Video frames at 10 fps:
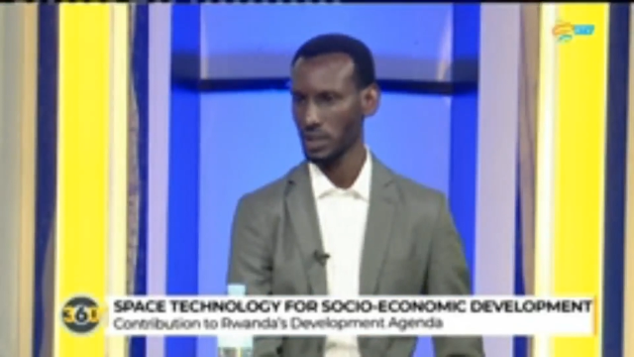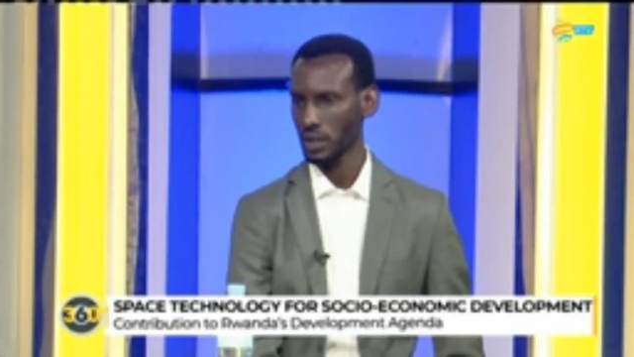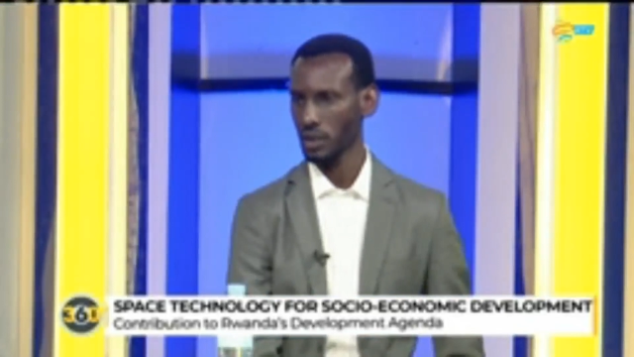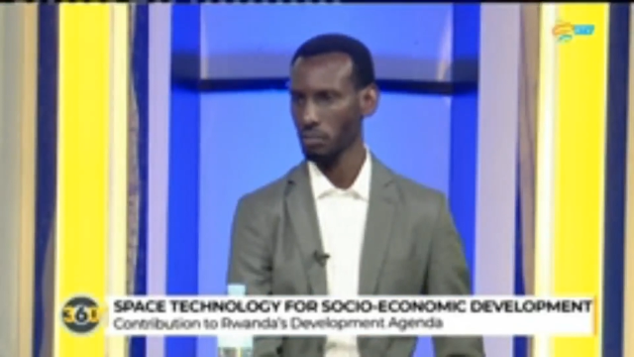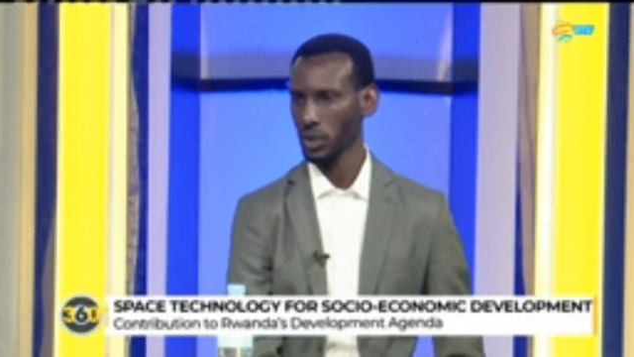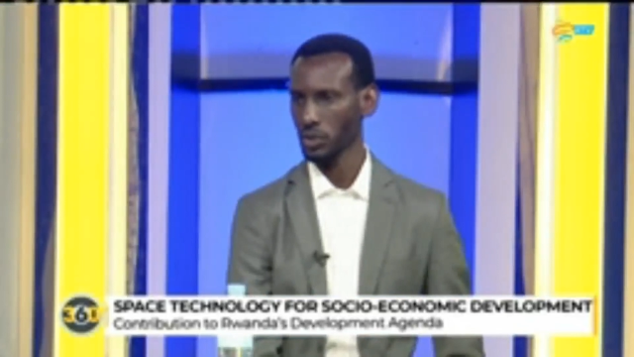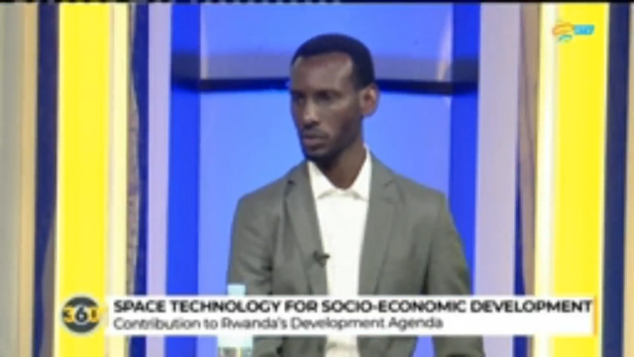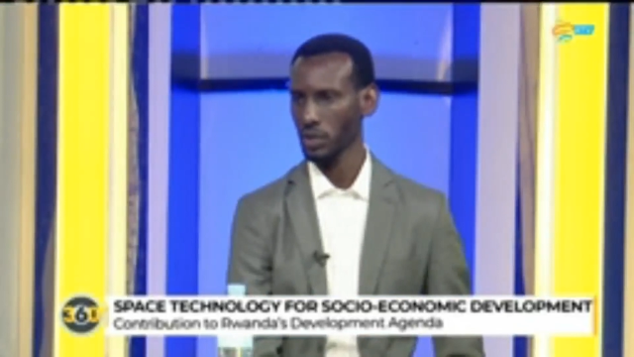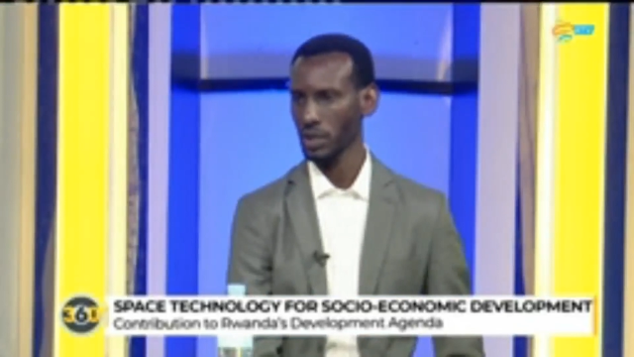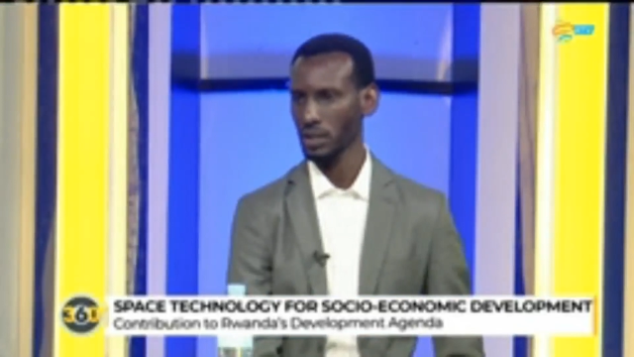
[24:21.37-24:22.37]
second part
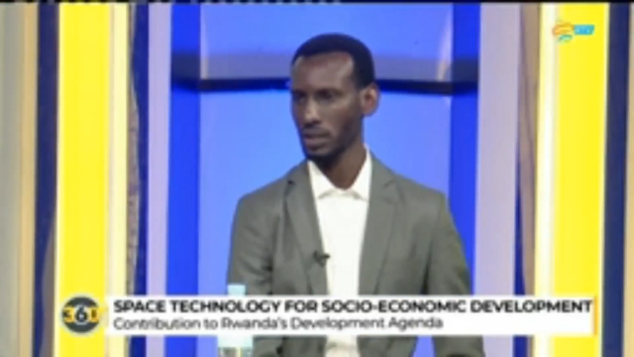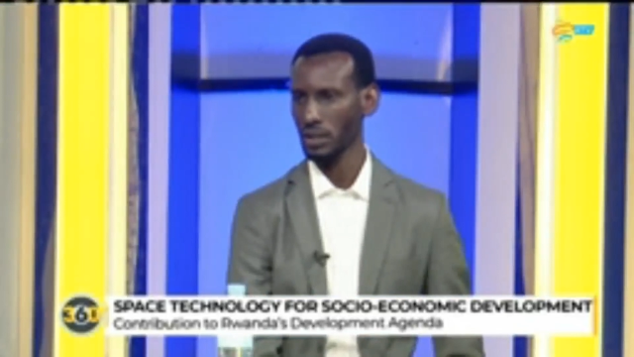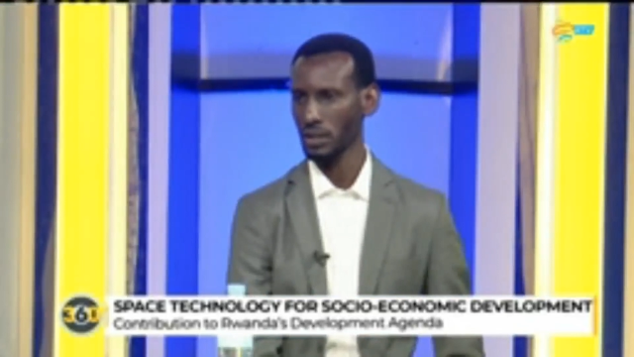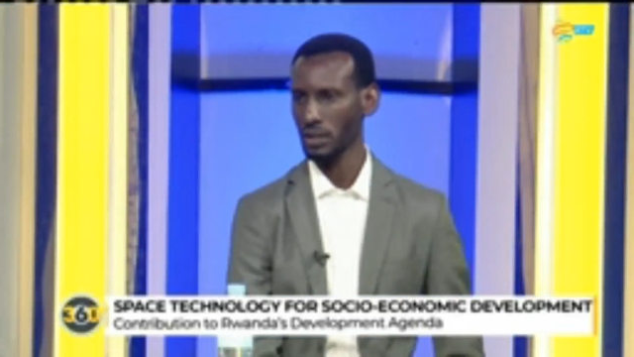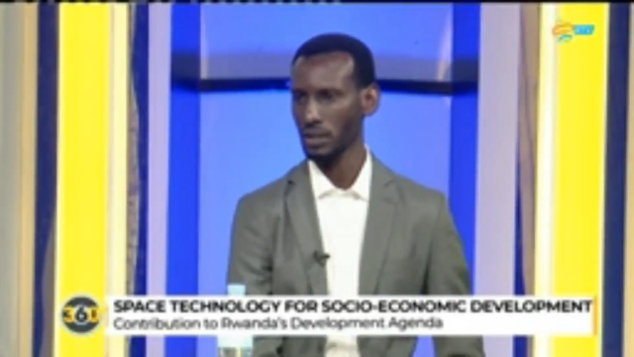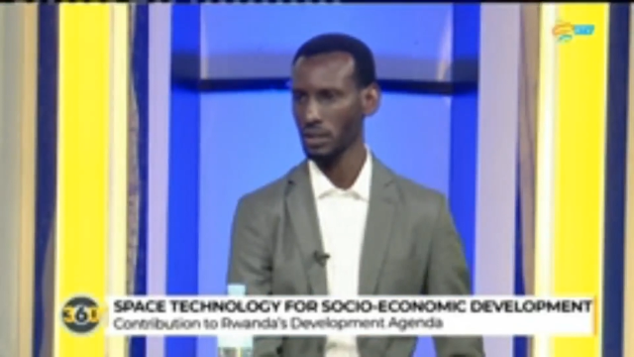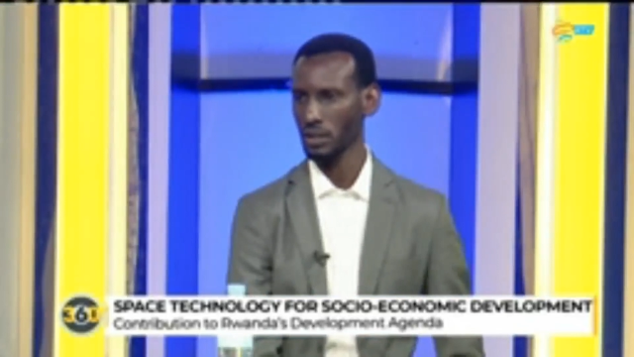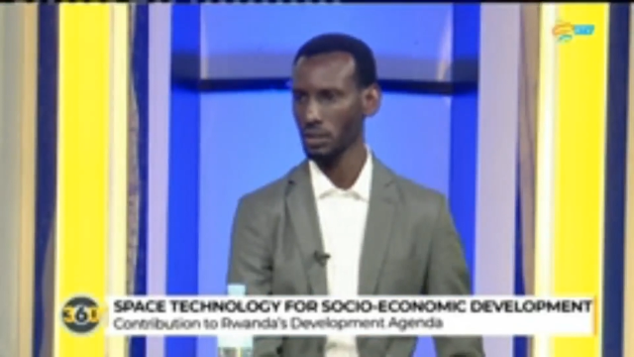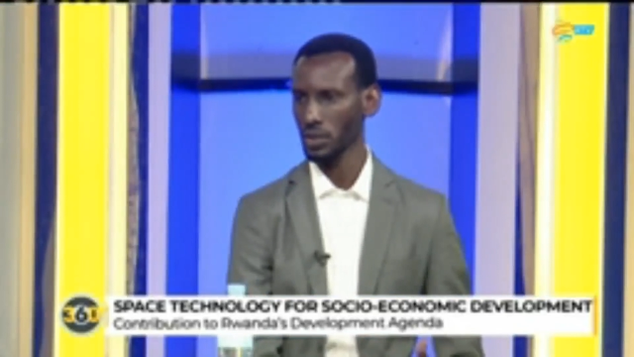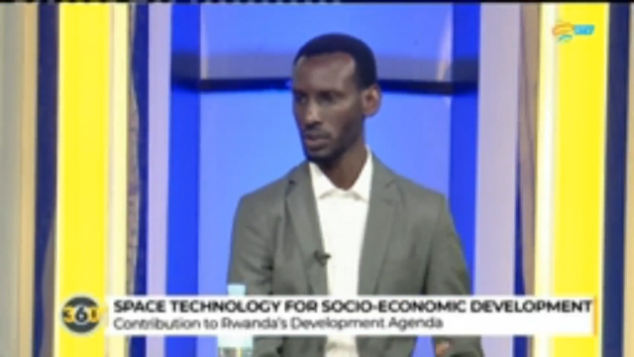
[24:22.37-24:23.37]
to that is
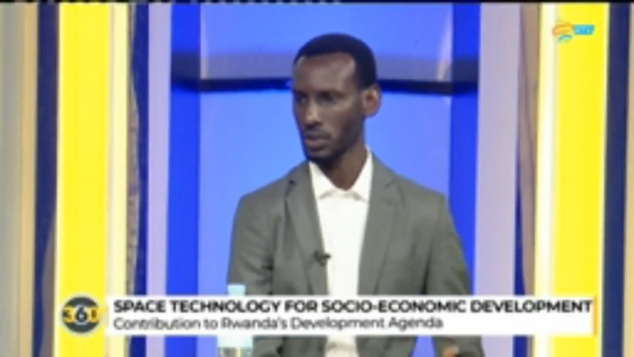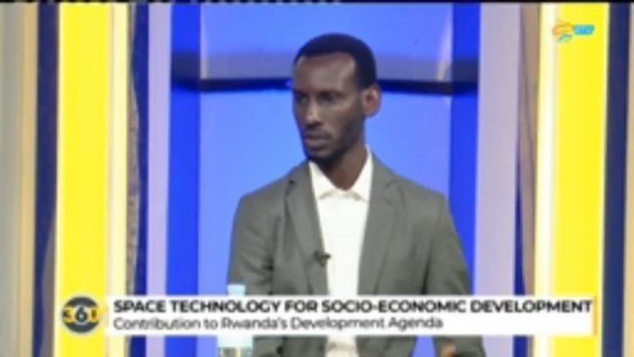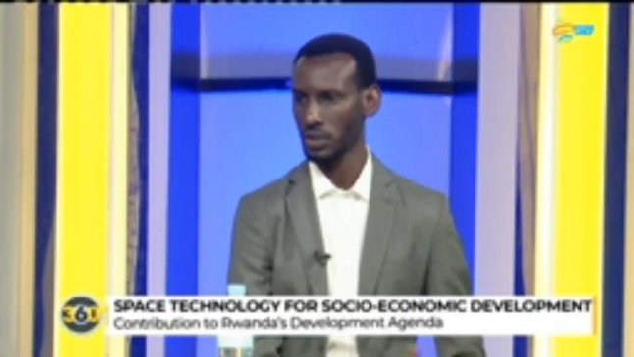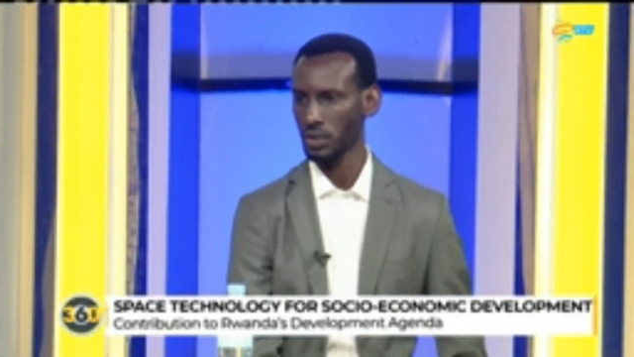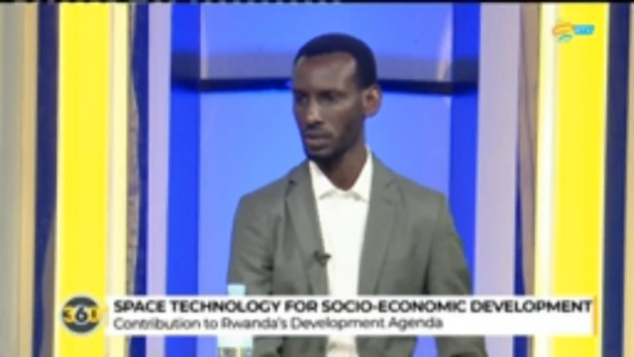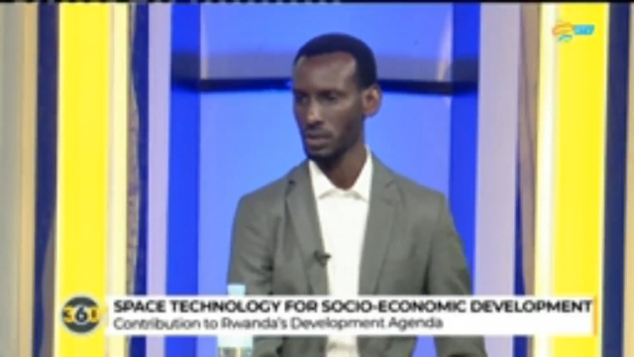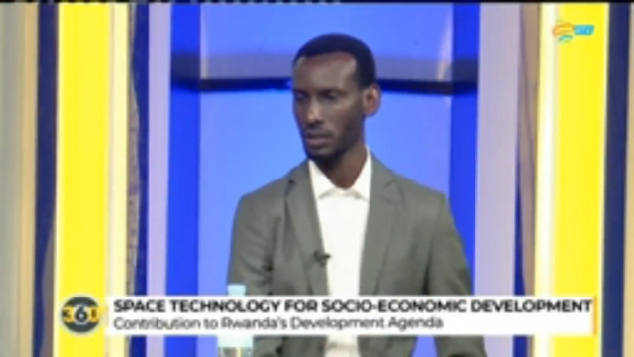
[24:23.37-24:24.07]
the recent